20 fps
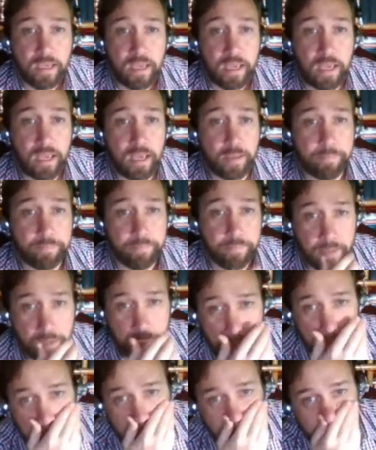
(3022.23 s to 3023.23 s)
They're
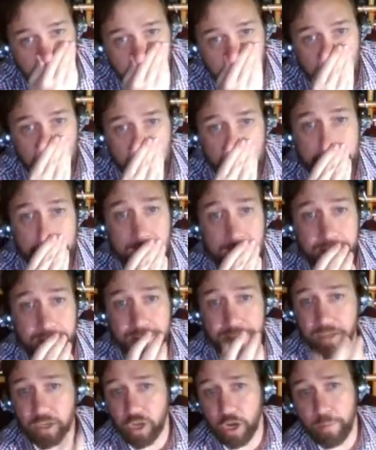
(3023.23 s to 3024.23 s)

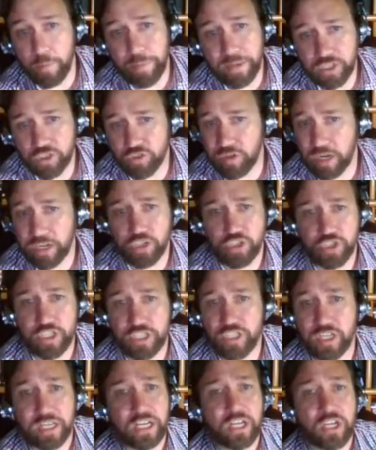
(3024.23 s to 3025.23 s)
the coping
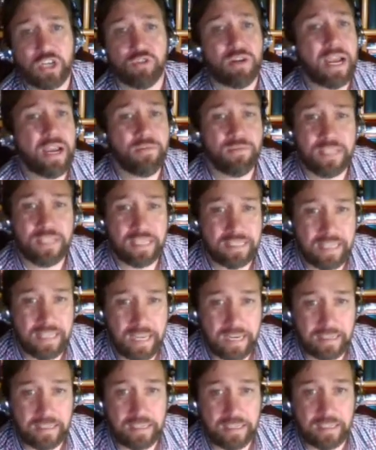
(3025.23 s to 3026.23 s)
strategies like grounding
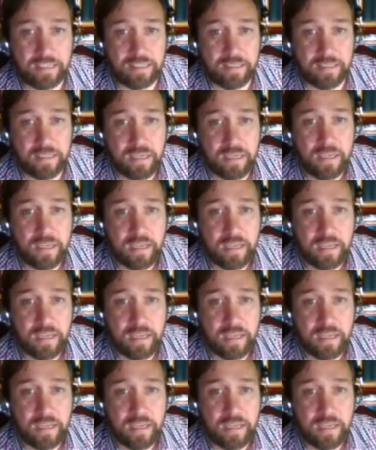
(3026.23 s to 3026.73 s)
techniques.